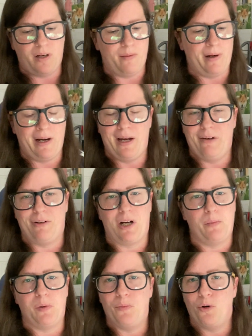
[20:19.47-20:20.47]
I have a
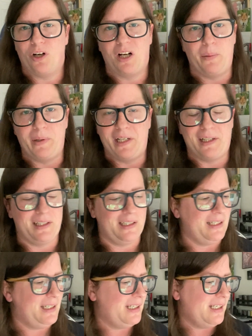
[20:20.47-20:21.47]
couple more coming.
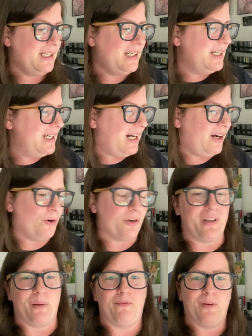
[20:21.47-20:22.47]
I
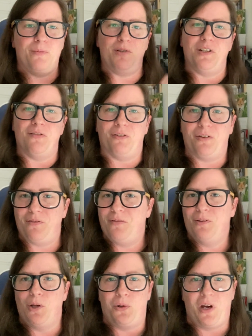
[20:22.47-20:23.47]
ordered them from different
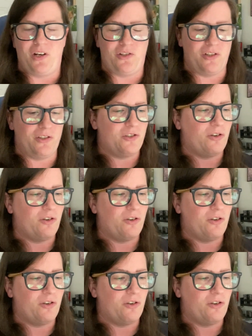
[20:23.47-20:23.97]
locations,